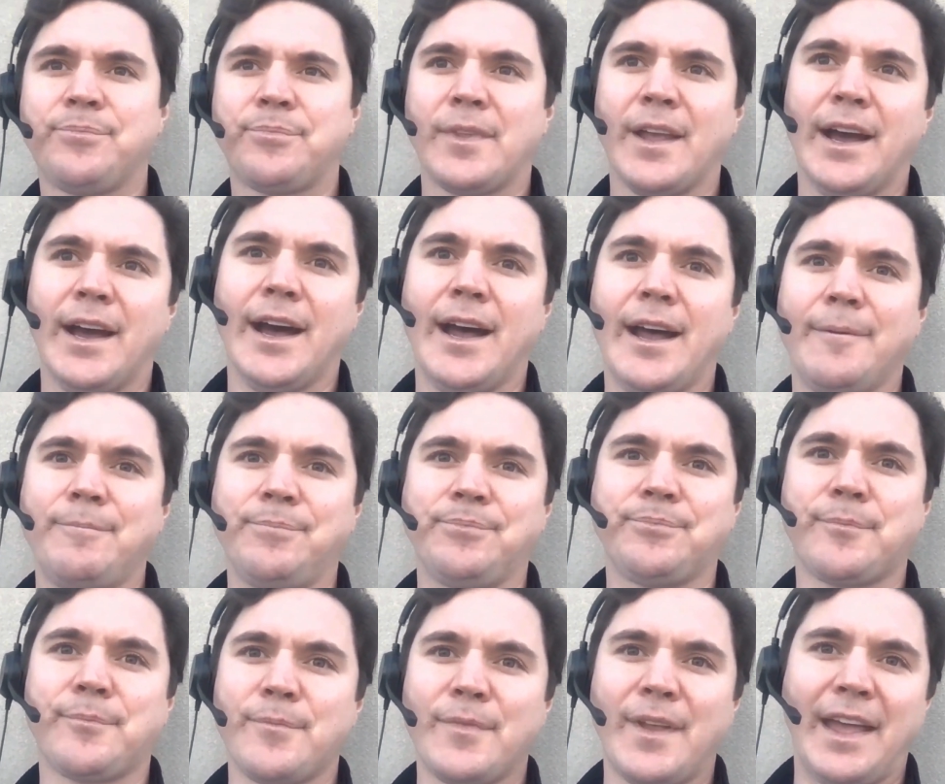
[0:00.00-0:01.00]
Um,
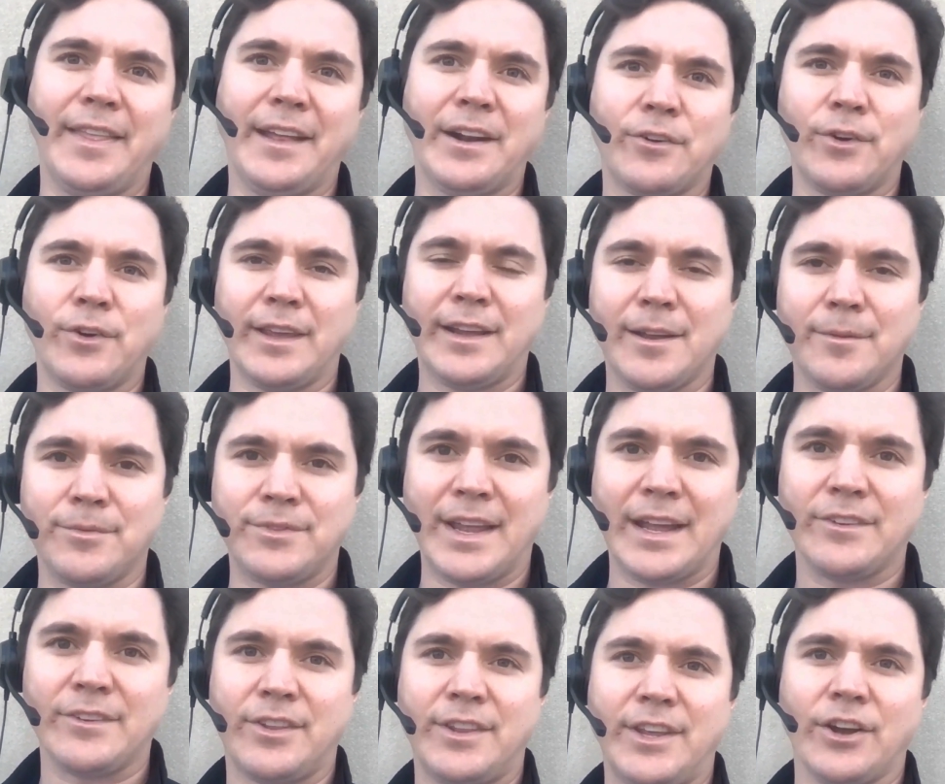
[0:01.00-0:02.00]
and then it really comes
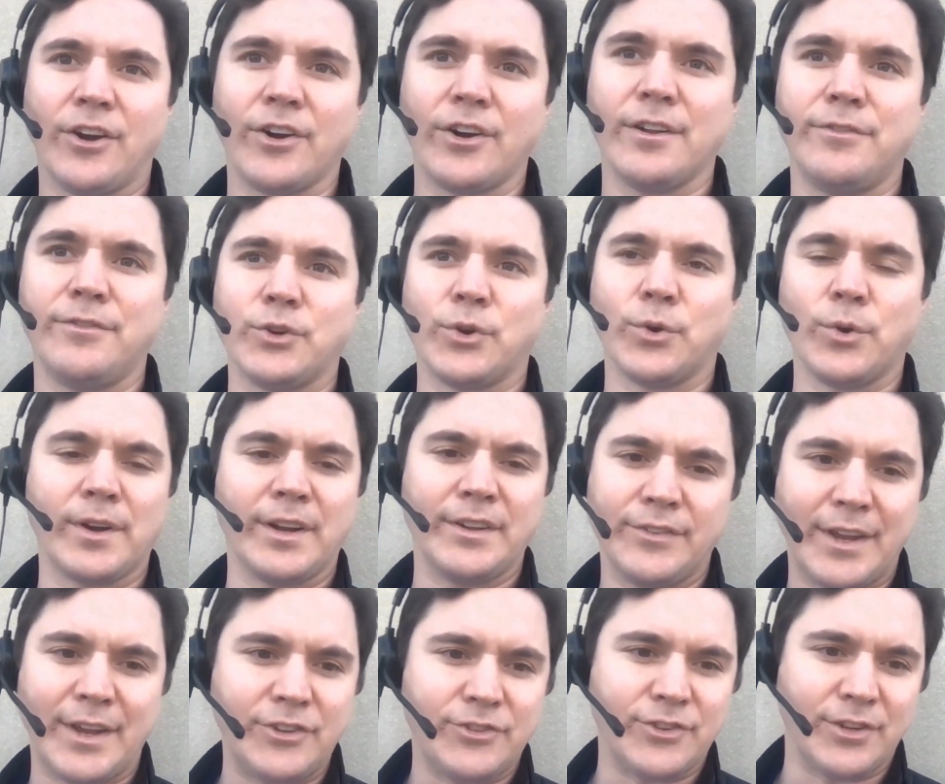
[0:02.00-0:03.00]
down to the art of your
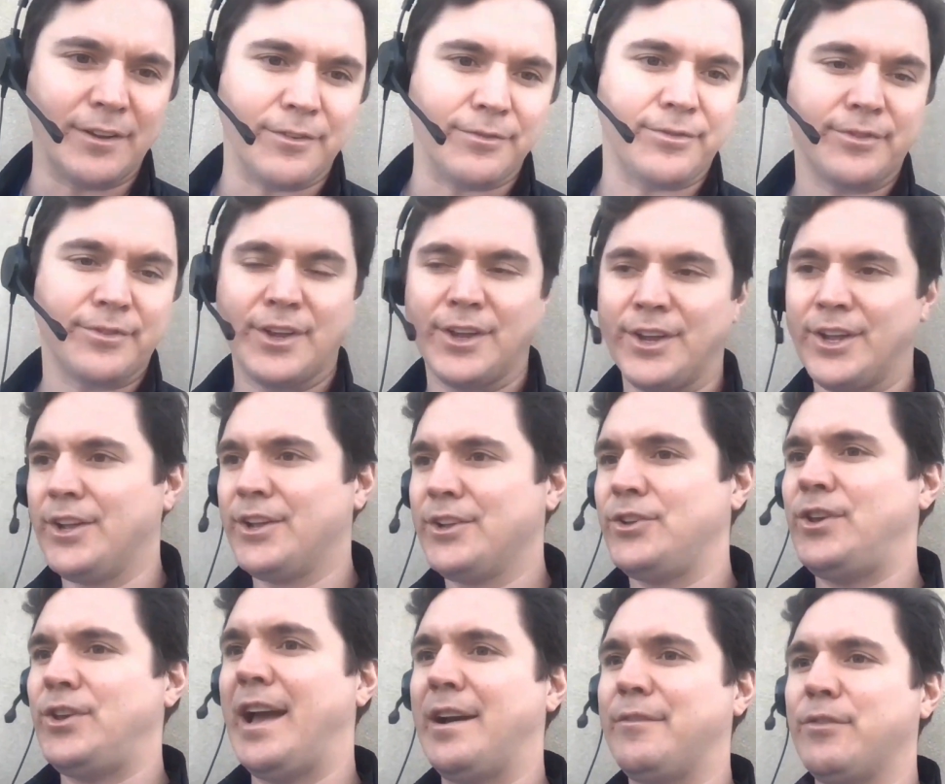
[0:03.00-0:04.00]
organization. If
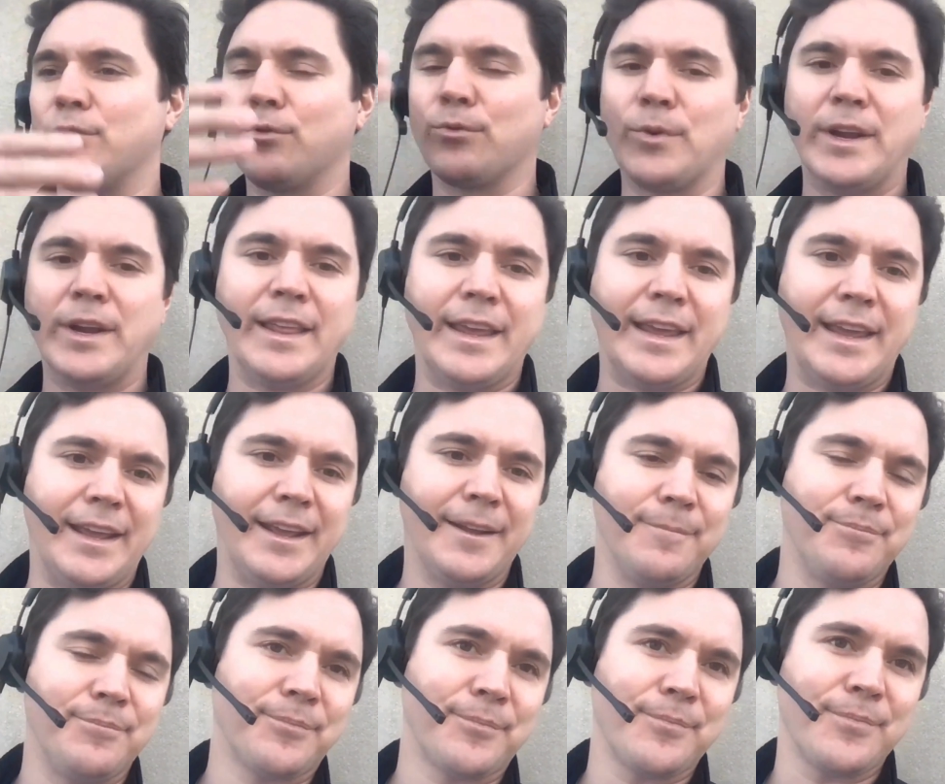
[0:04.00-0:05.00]
you have a really,
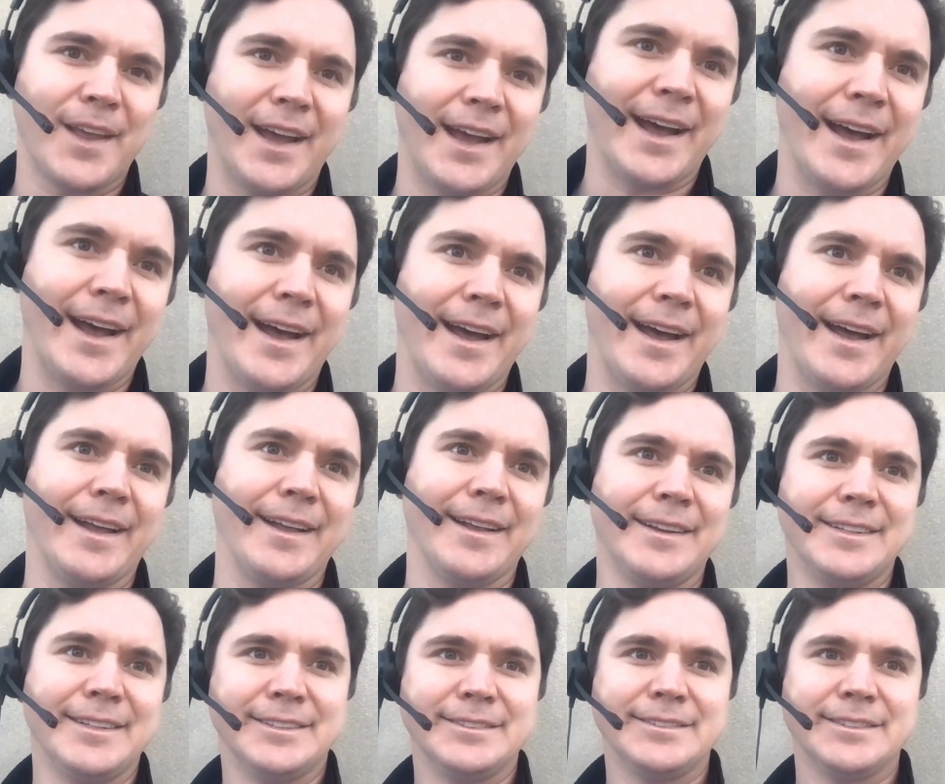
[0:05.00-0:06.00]
uh,
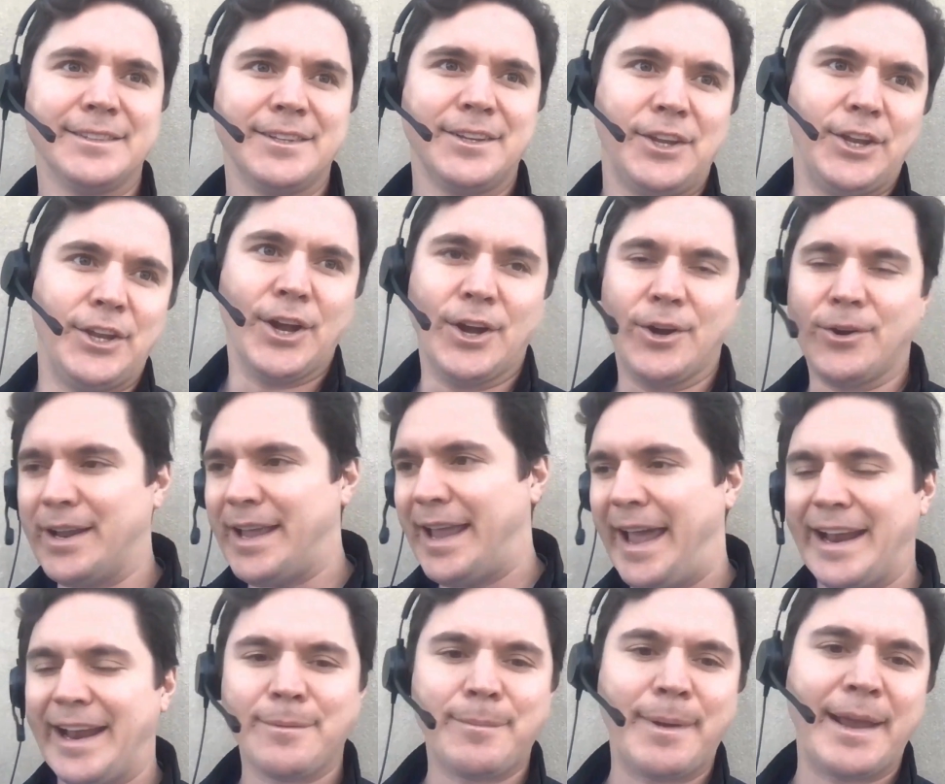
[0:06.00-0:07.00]
you know,
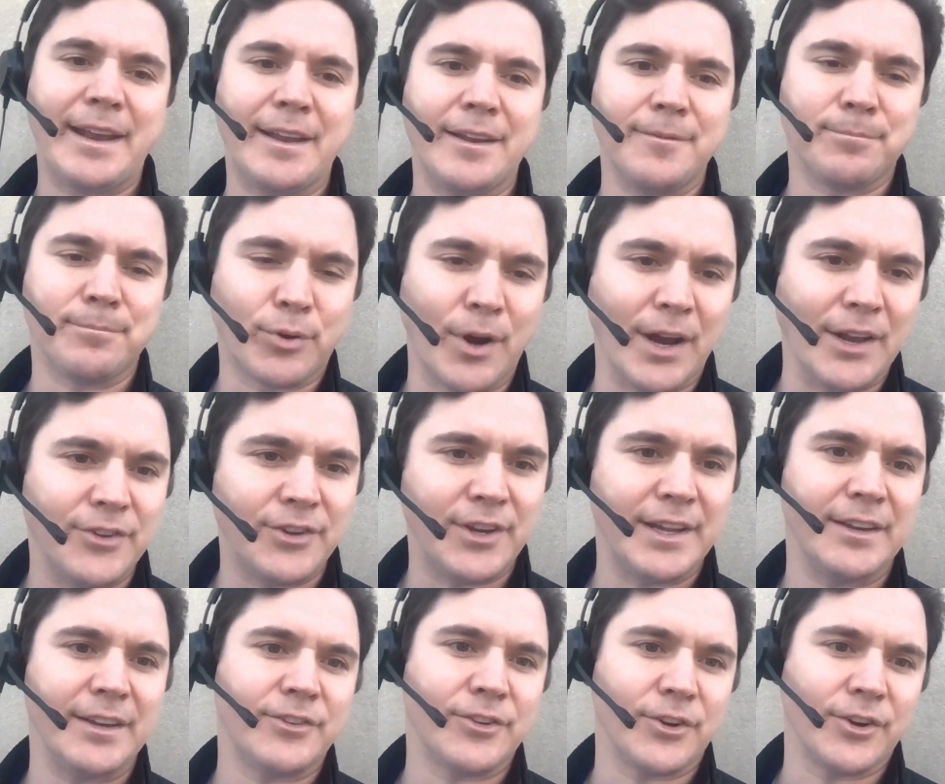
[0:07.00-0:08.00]
animated
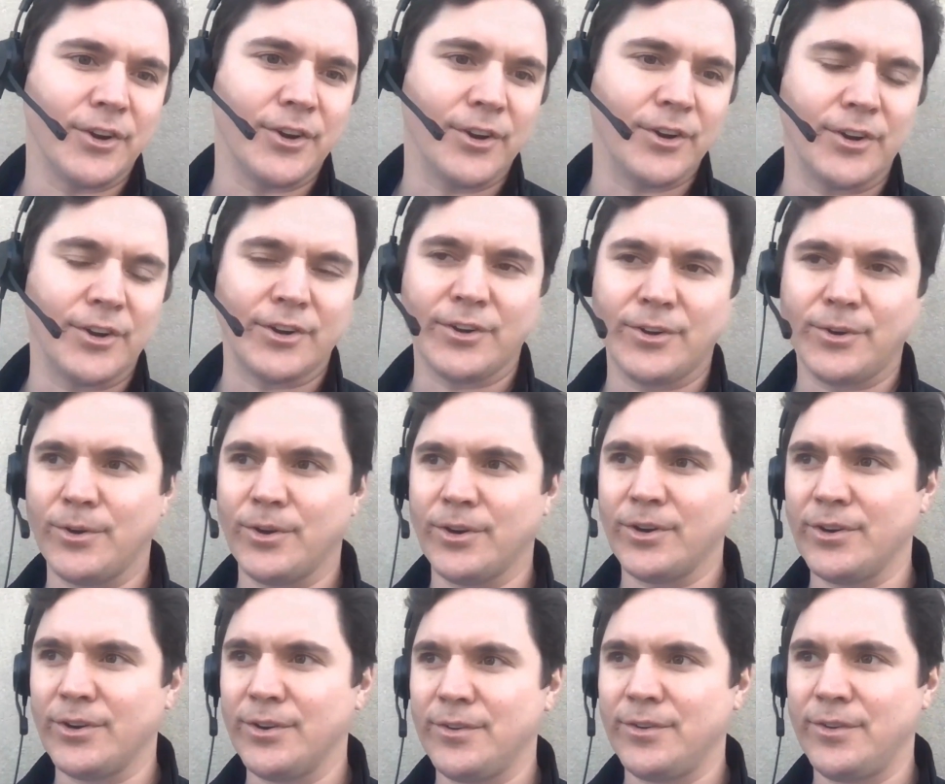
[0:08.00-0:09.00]
president or,
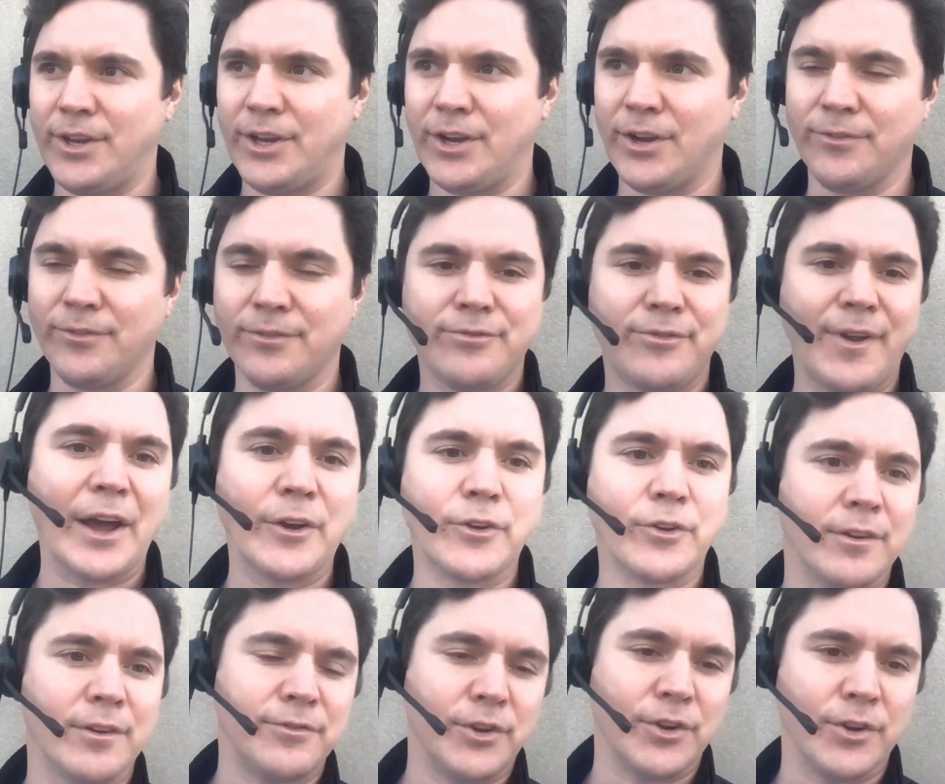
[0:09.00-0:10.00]
or, you know,
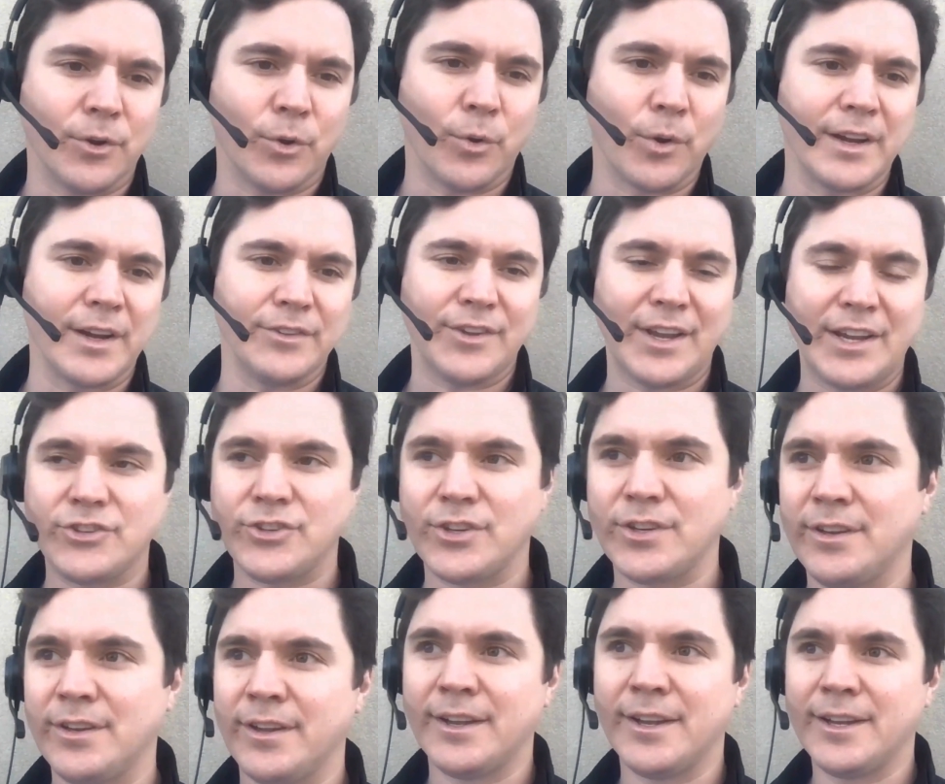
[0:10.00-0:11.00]
founder of your organization,